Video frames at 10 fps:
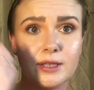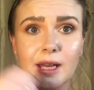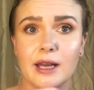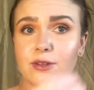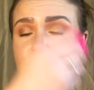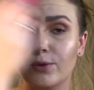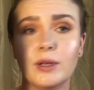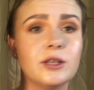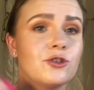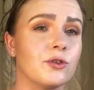size to
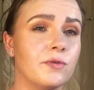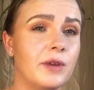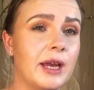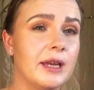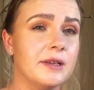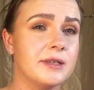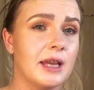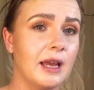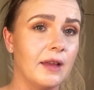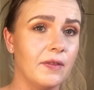get your face,
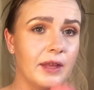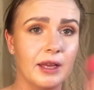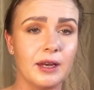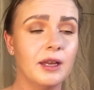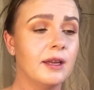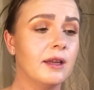and then